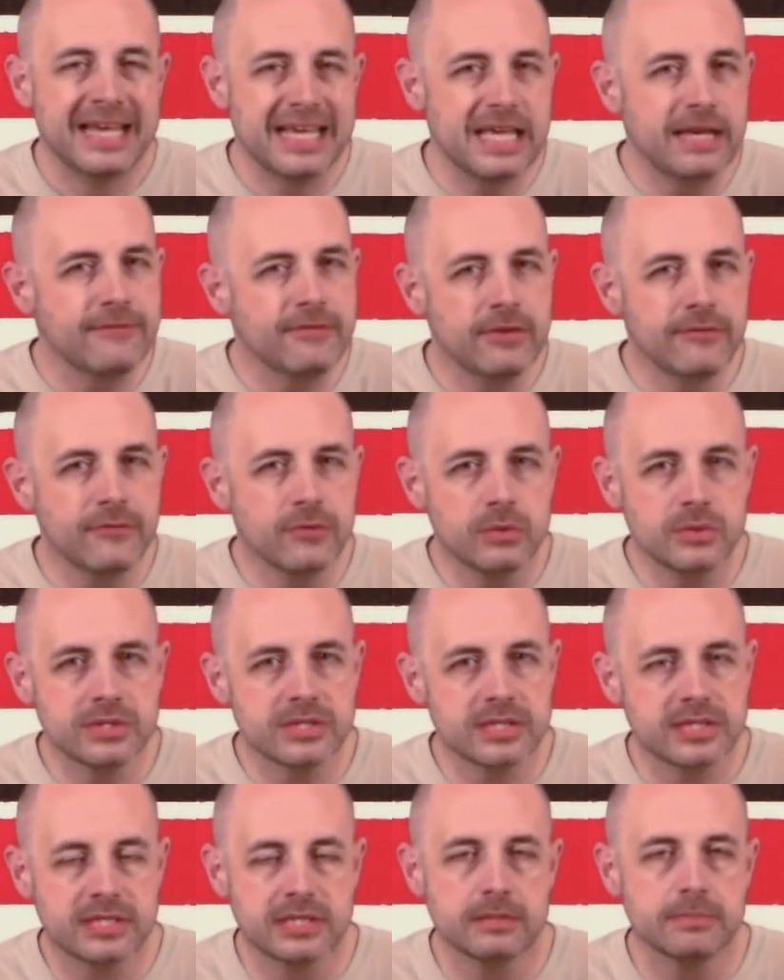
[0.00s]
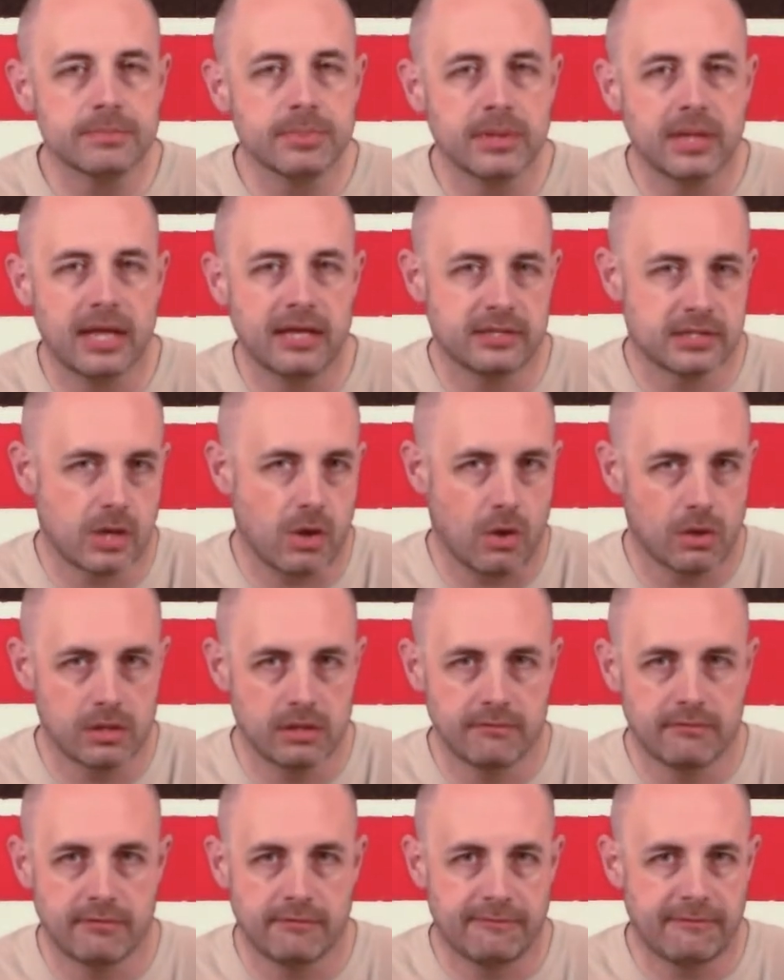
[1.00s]
Even if it was as simple as
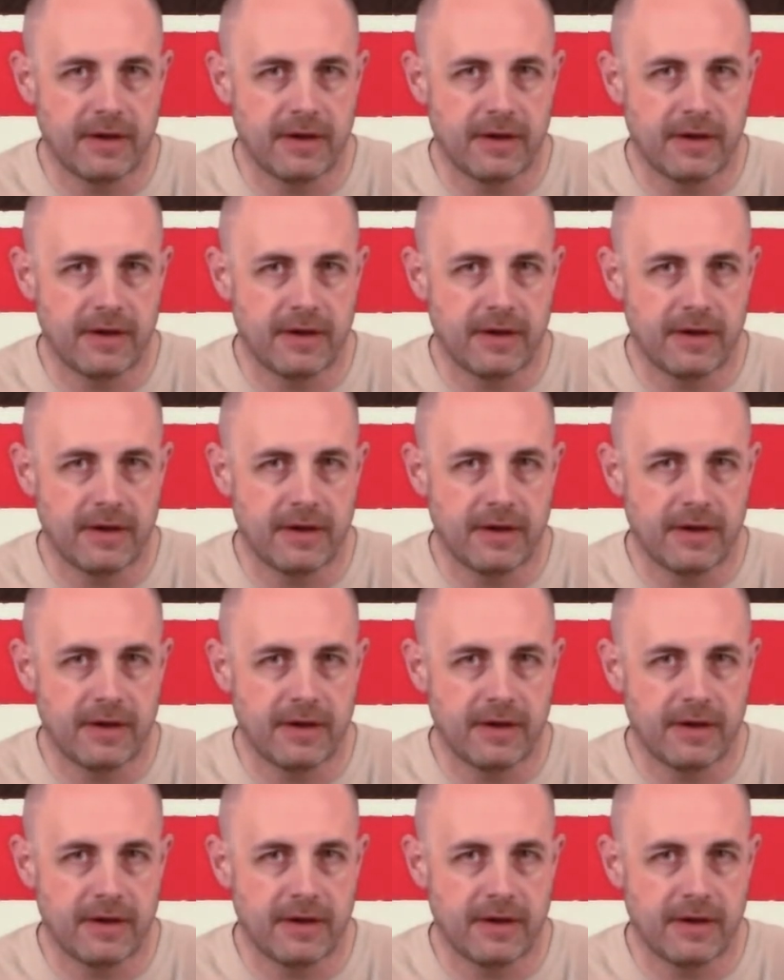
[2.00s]
all of the